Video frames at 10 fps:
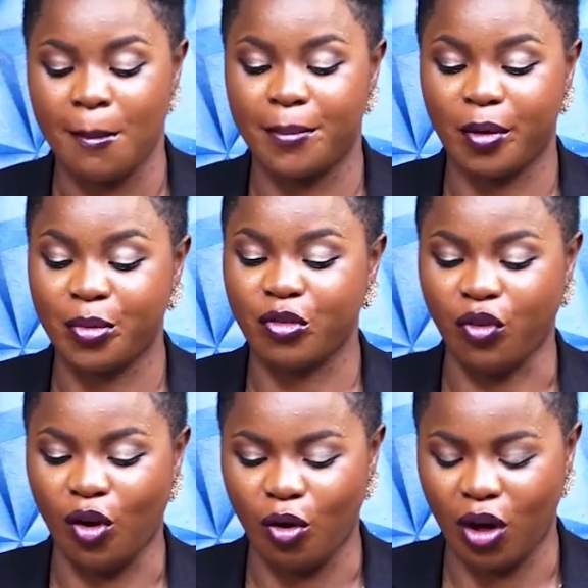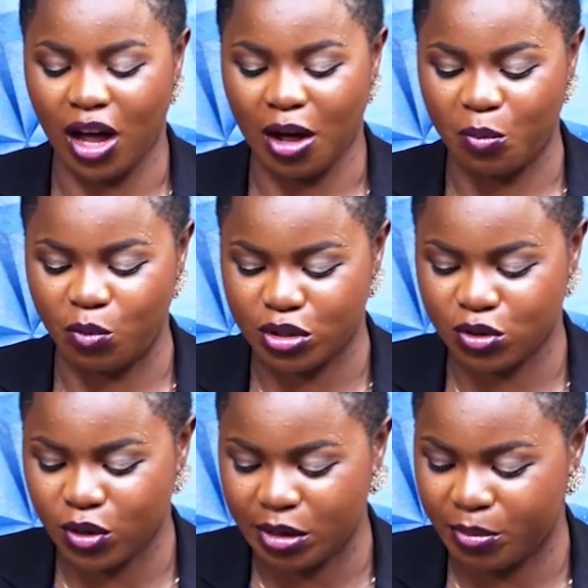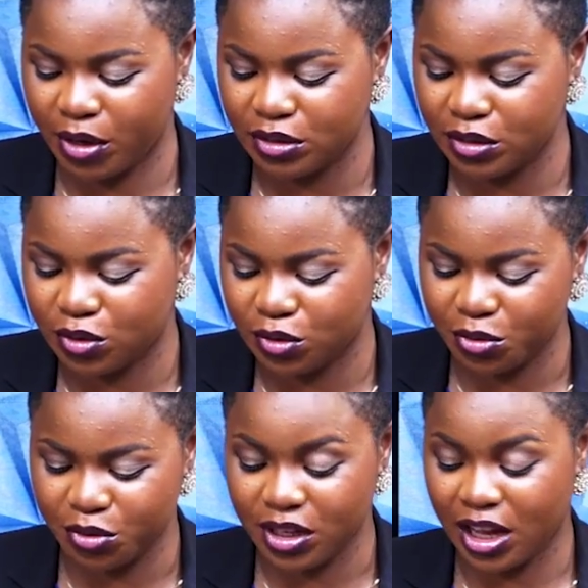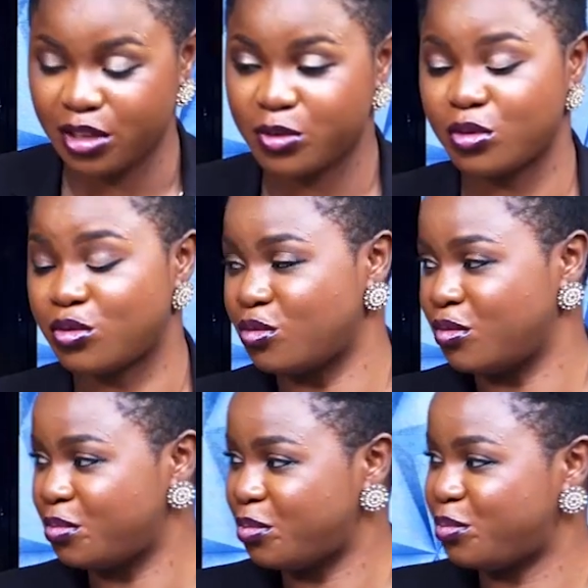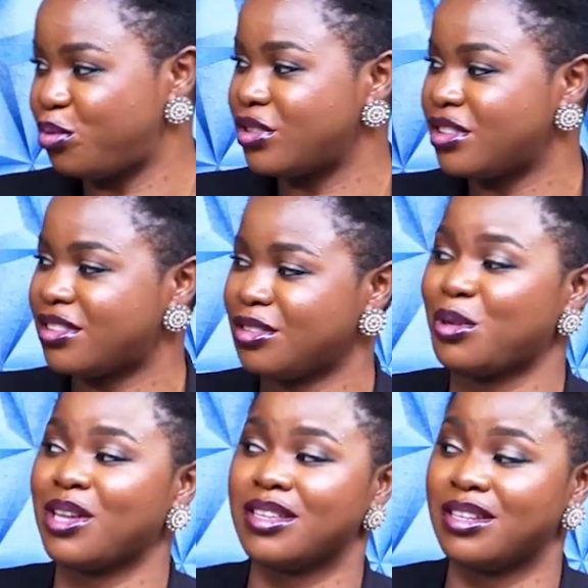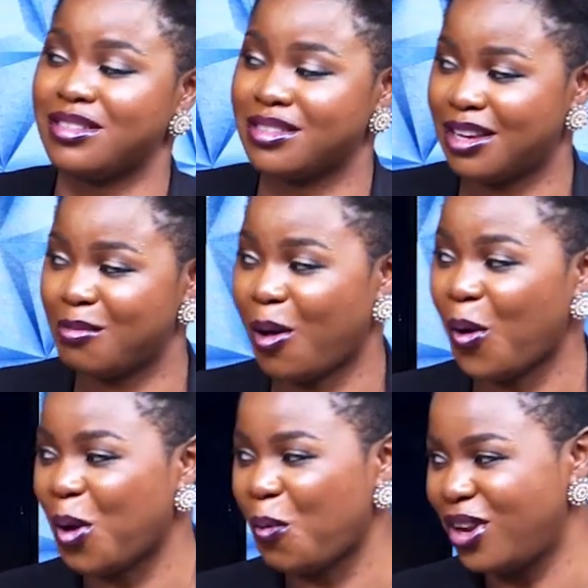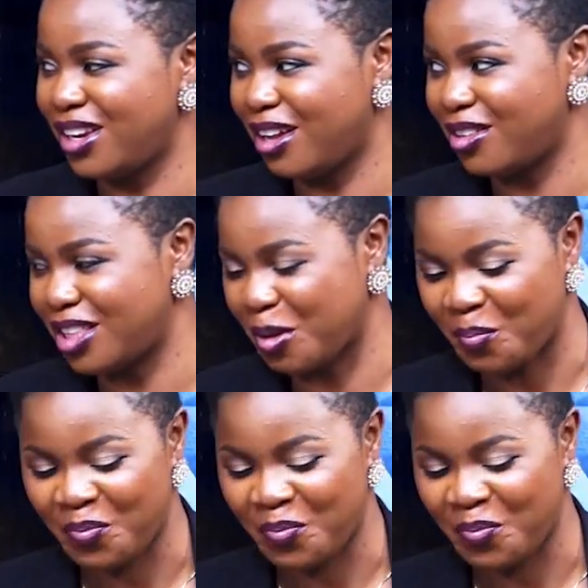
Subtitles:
But before we talk about this story, I just want to put just a disclaimer or a warning out there.